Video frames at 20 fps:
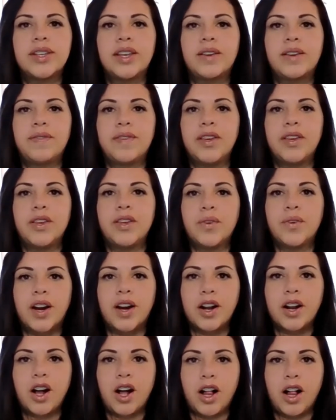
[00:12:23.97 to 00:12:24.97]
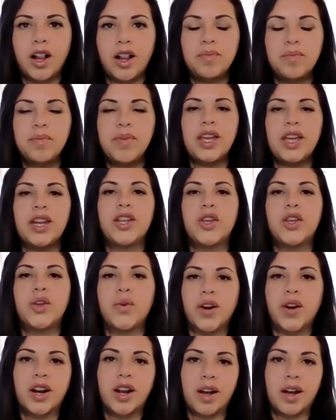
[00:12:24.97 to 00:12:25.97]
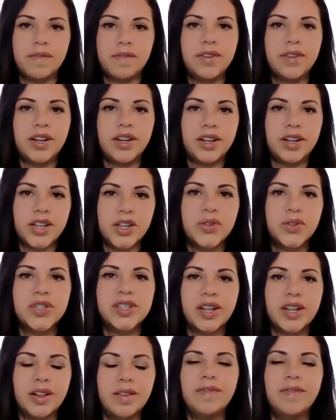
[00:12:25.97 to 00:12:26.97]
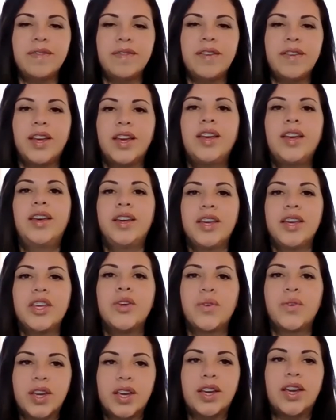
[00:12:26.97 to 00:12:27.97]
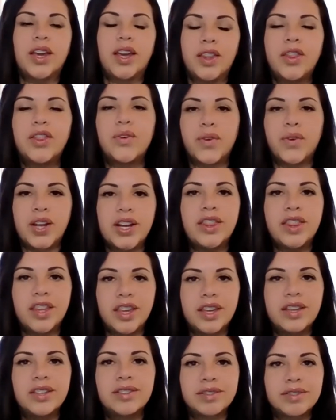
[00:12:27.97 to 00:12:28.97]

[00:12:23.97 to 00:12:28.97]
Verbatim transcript: If you are calm and you are confident in yourself, you can get through anything.